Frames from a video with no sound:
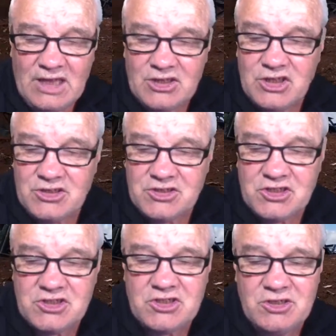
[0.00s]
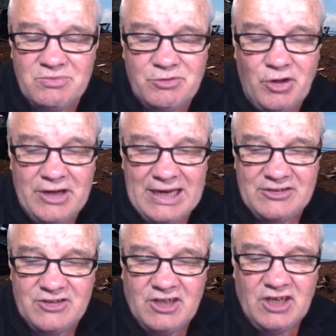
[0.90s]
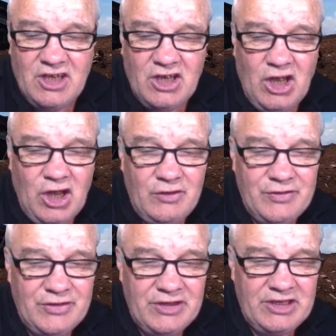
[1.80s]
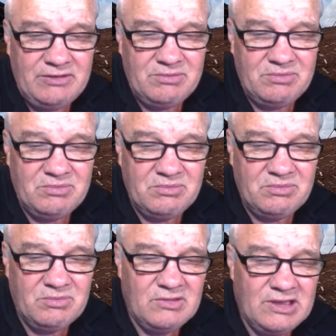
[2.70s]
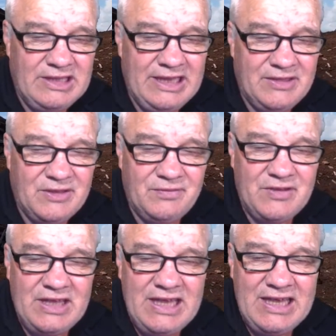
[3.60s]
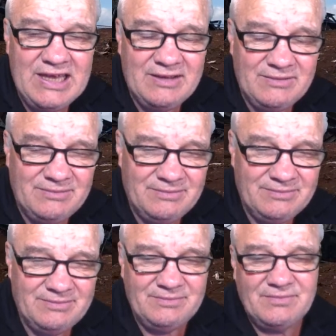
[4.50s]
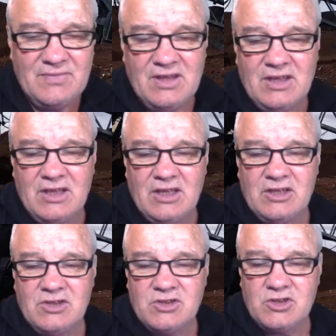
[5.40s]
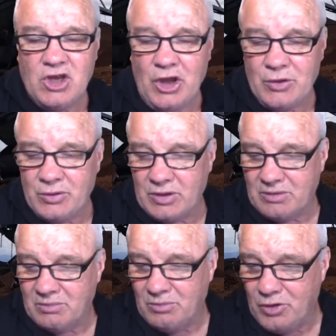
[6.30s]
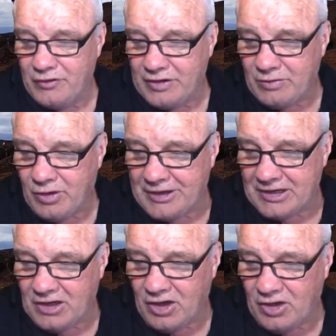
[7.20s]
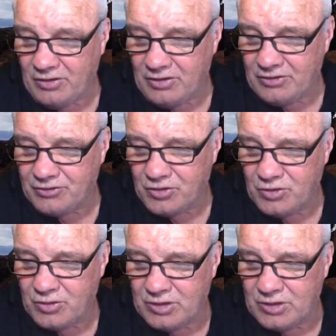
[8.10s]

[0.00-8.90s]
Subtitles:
consistent product over the length of the year. So, moving right along to